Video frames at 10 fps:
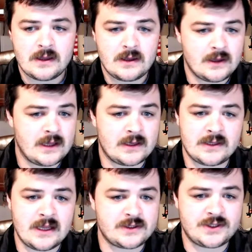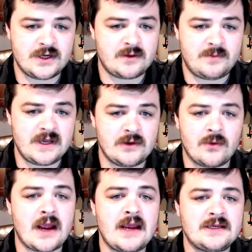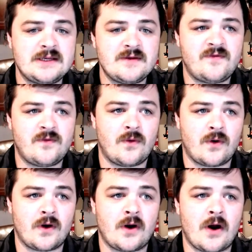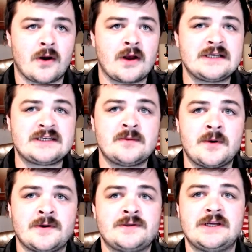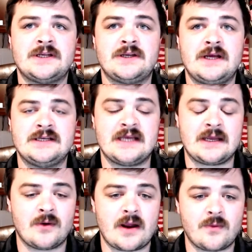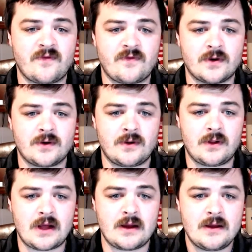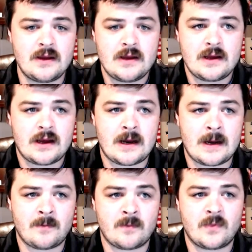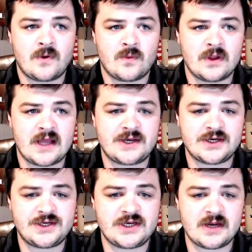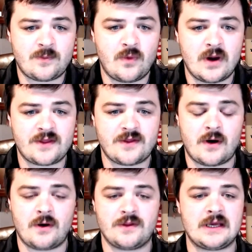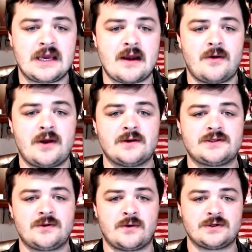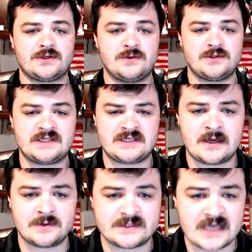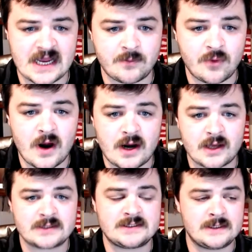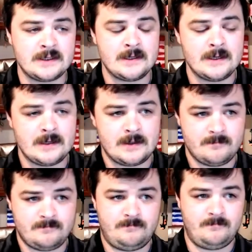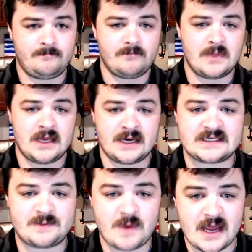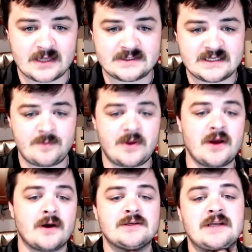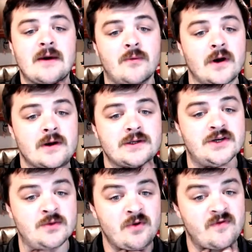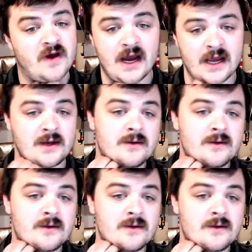It should be great for our customers. It is a great referral relationship with all the carrier stores who sell ZAG product. It expands CPR's network to provide